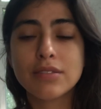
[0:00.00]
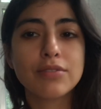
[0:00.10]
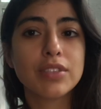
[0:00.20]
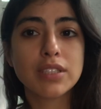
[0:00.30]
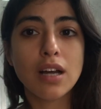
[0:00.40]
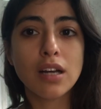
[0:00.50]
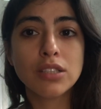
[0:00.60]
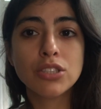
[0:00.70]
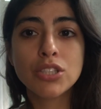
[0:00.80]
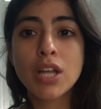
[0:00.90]

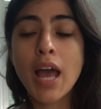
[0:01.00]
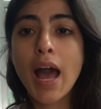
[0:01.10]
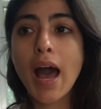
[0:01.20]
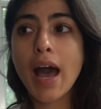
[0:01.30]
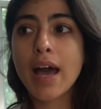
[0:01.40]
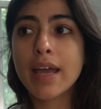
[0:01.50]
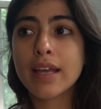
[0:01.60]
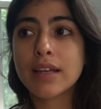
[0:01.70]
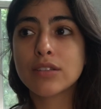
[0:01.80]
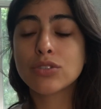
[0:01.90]
visage.
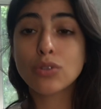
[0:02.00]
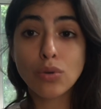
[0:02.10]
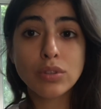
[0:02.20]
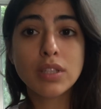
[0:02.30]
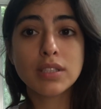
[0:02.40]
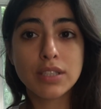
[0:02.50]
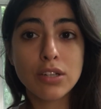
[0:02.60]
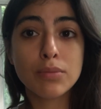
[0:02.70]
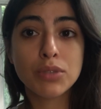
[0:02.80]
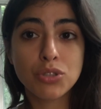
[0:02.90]
I sold the
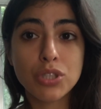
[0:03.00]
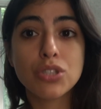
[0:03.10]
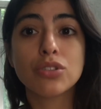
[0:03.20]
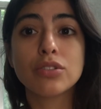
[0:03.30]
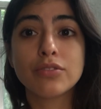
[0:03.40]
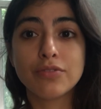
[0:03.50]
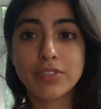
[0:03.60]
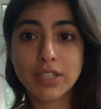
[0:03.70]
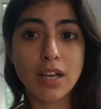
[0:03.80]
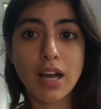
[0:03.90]
Serum matriciel
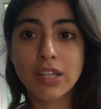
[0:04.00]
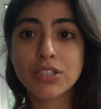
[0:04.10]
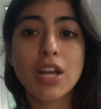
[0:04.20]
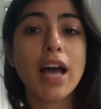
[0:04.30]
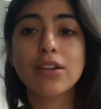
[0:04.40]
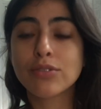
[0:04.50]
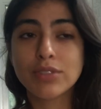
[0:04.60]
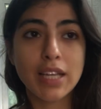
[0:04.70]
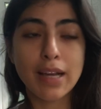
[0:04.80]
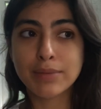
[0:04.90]
visage. I
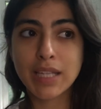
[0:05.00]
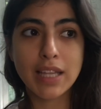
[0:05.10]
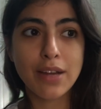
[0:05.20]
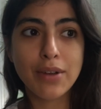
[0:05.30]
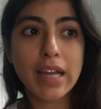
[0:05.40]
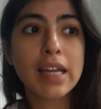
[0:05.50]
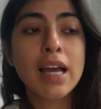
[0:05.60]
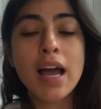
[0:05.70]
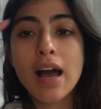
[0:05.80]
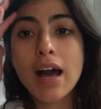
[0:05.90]
don't think I'm saying that right.
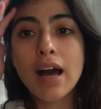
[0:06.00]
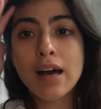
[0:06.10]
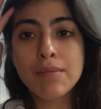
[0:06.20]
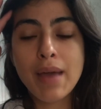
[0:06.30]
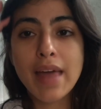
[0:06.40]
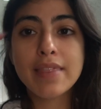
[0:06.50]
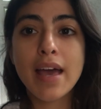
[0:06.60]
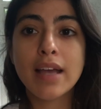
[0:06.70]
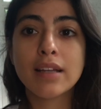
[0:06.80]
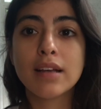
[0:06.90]
And
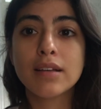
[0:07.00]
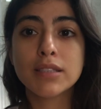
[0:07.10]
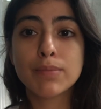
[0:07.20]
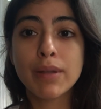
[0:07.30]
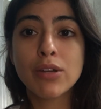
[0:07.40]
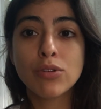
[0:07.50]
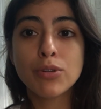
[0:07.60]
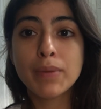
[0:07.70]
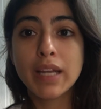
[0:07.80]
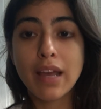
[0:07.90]
then
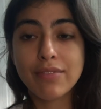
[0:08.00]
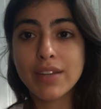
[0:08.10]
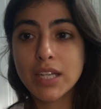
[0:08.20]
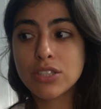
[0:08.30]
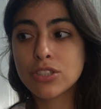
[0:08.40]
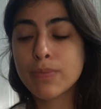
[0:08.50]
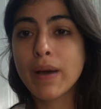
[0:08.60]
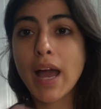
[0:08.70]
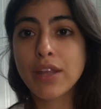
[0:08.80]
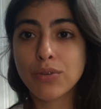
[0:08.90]
Splenodermine I finished,
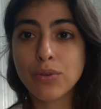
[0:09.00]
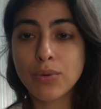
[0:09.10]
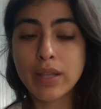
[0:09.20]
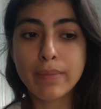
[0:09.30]
but I threw away